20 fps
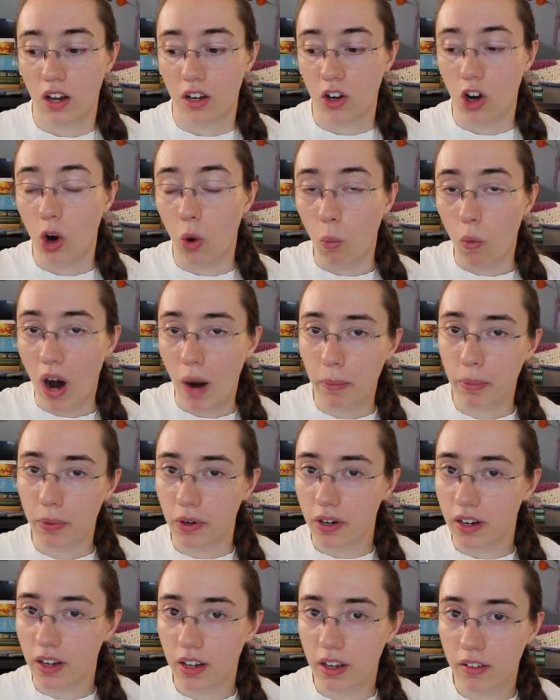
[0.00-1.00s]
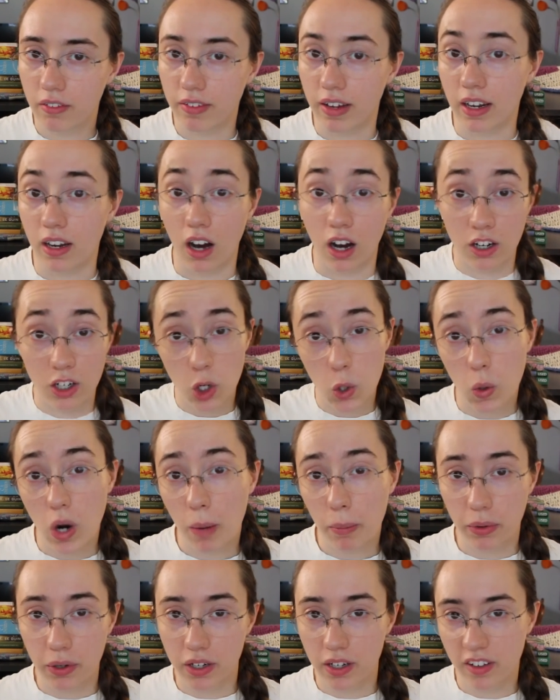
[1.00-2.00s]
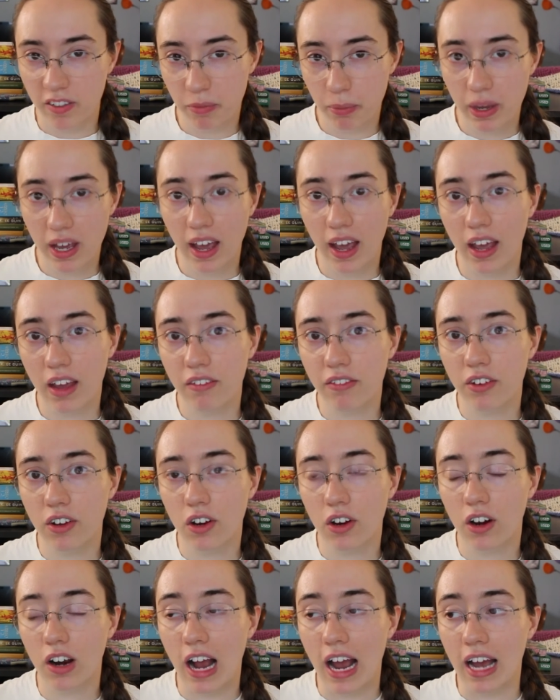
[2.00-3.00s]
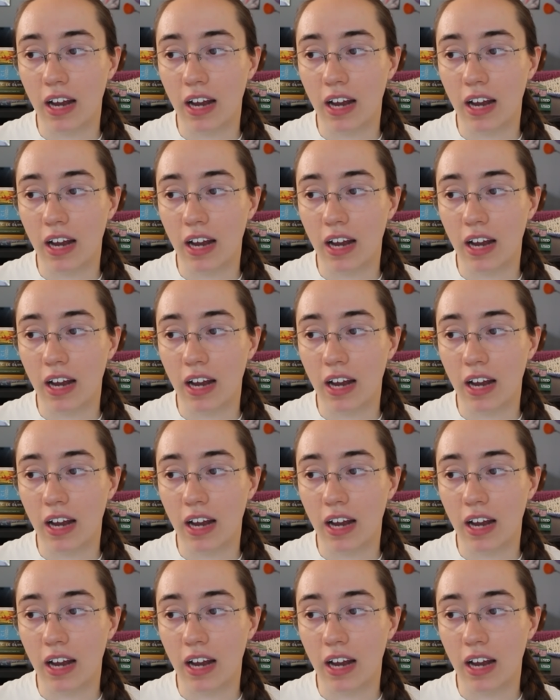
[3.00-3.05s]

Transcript: cooperative and uncooperative behavior.